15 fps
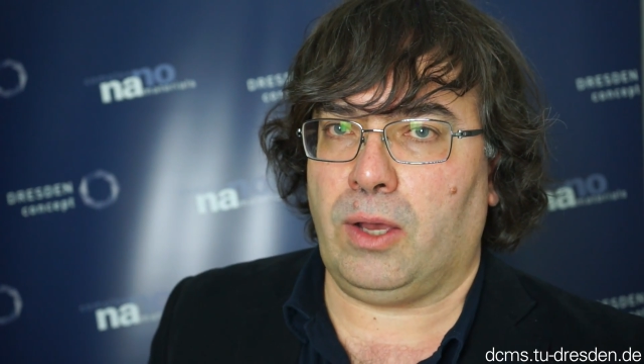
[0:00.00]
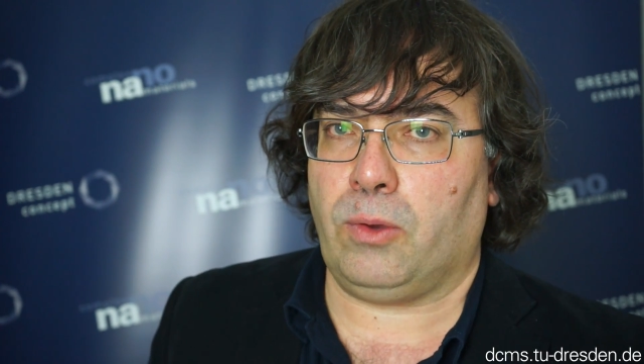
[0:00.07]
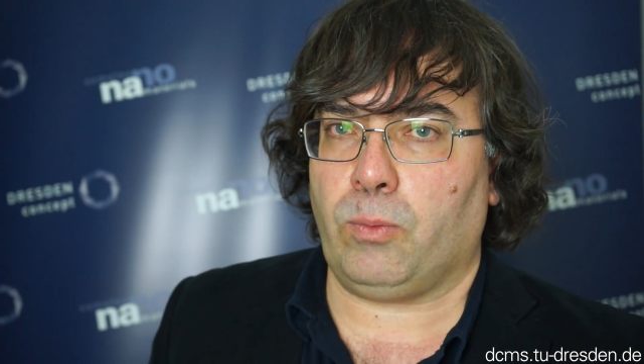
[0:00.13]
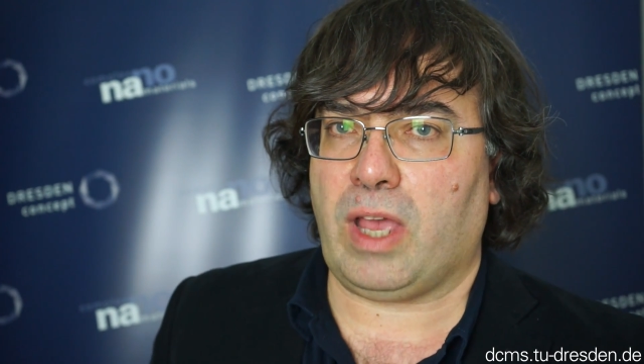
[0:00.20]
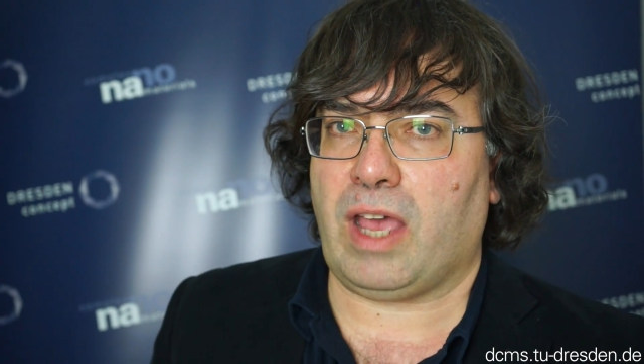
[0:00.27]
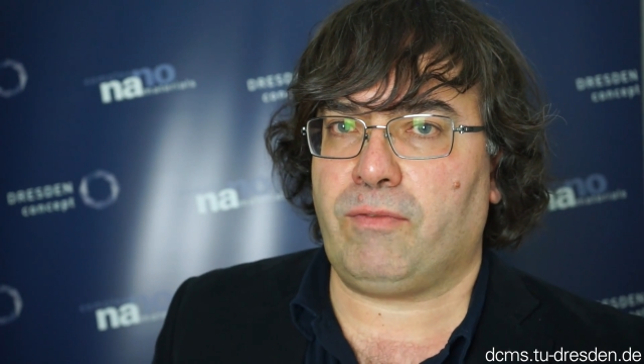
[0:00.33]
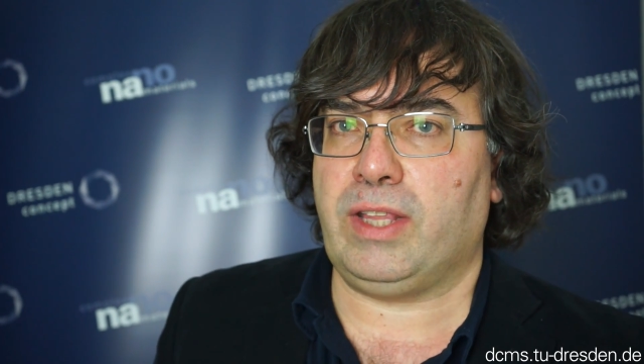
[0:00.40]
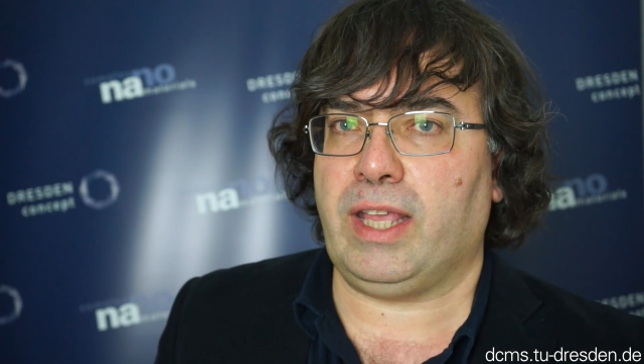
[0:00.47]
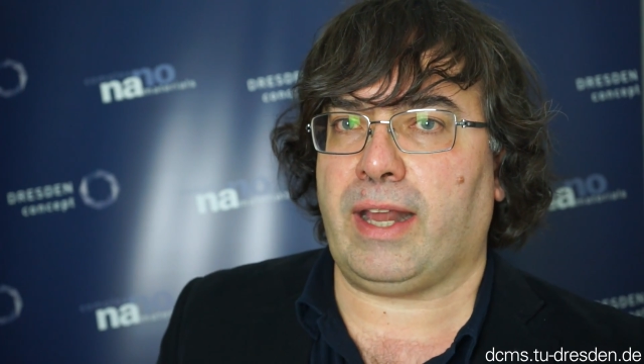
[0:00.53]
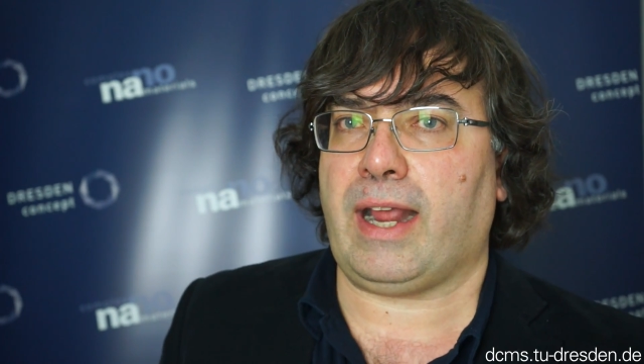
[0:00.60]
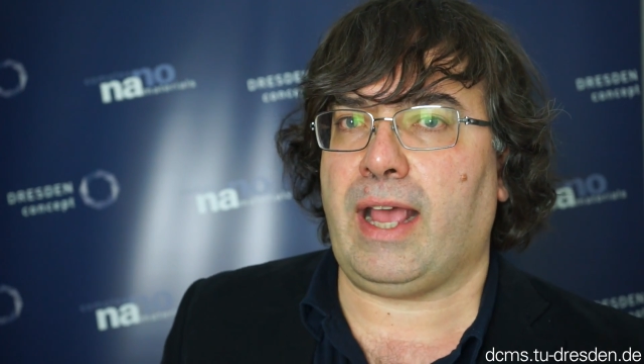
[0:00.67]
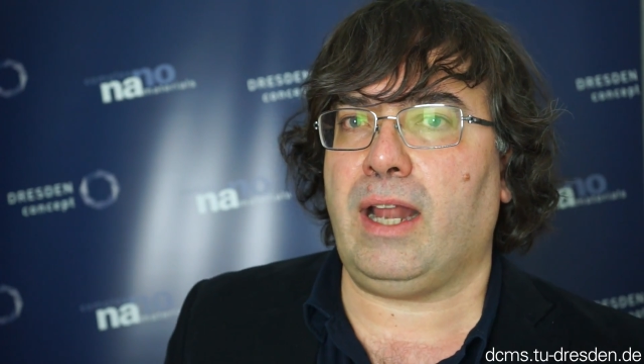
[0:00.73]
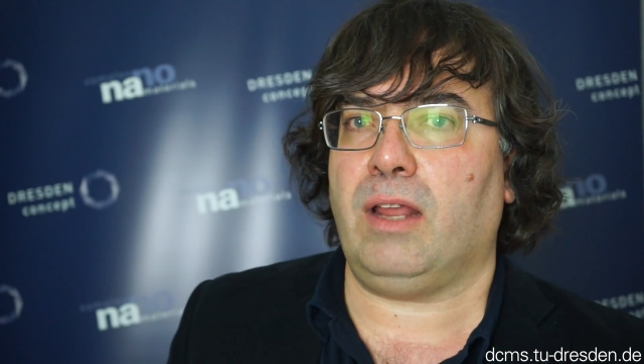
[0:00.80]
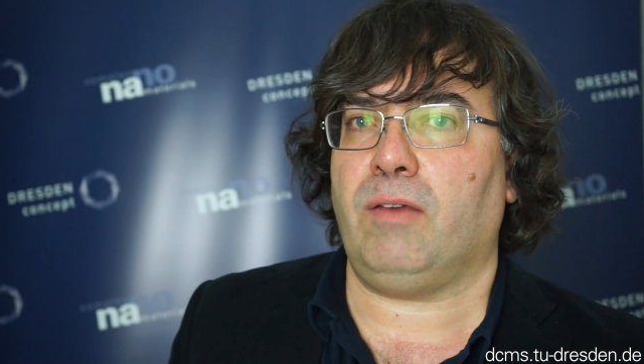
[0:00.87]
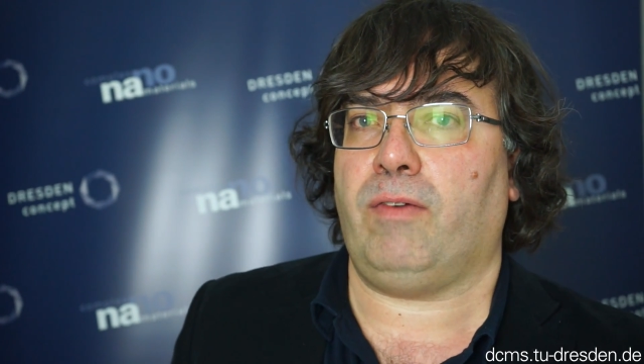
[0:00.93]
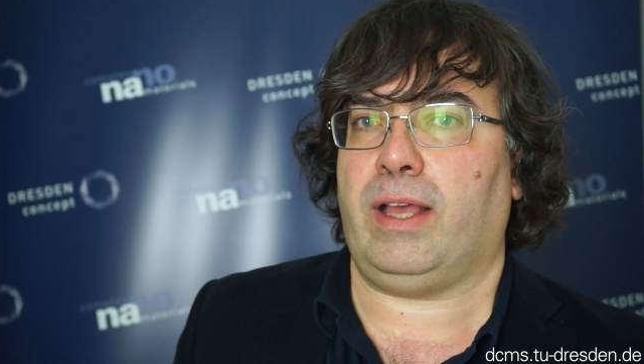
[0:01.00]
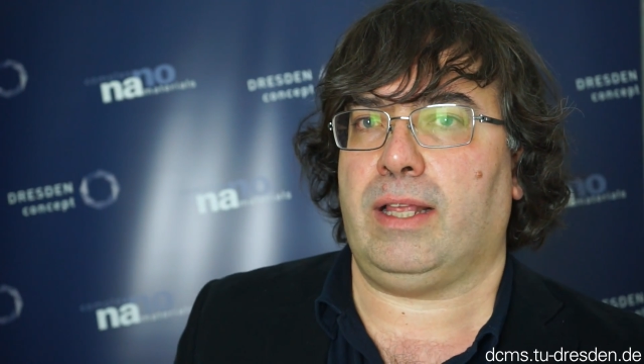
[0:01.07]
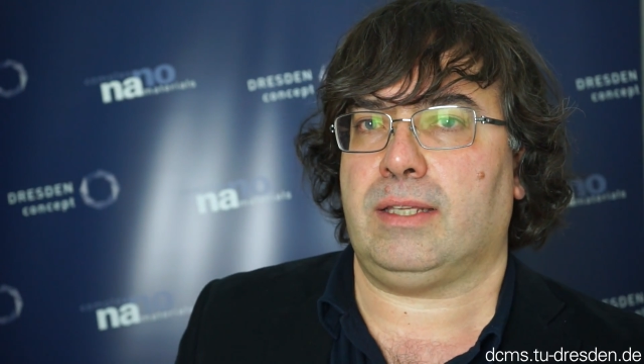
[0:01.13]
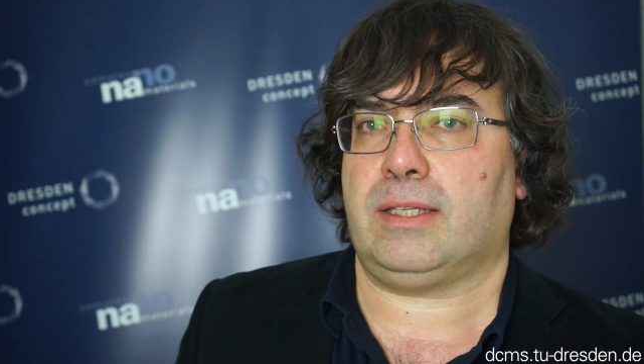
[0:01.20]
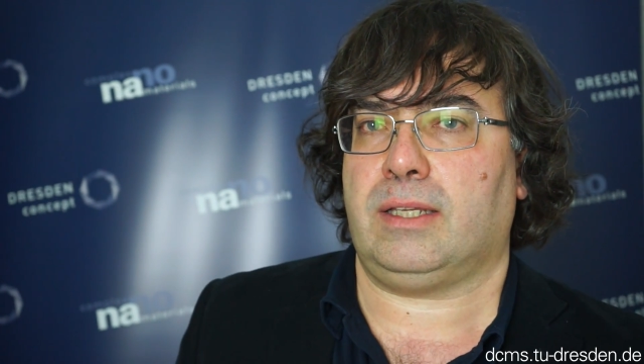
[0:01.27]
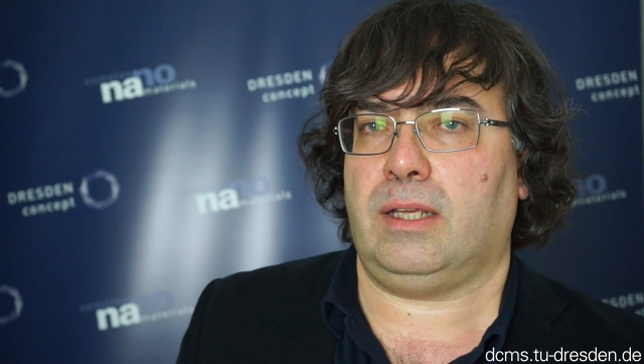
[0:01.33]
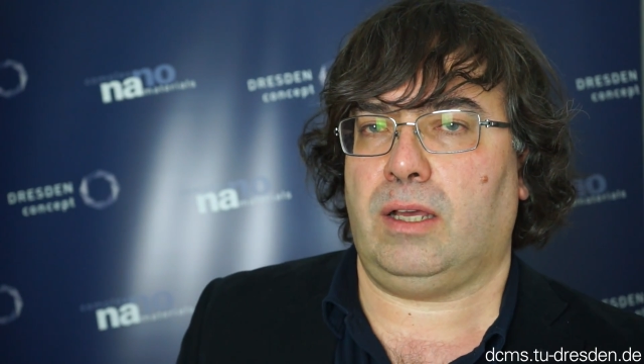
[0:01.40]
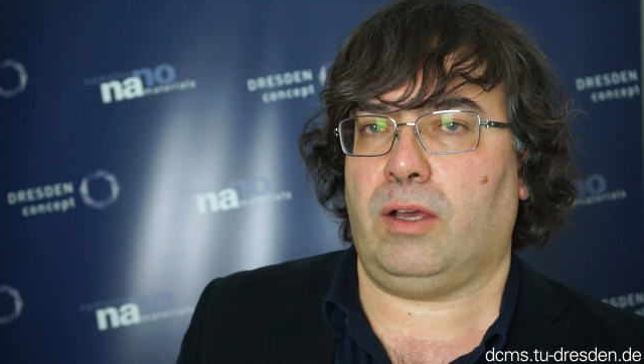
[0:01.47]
We have the relevance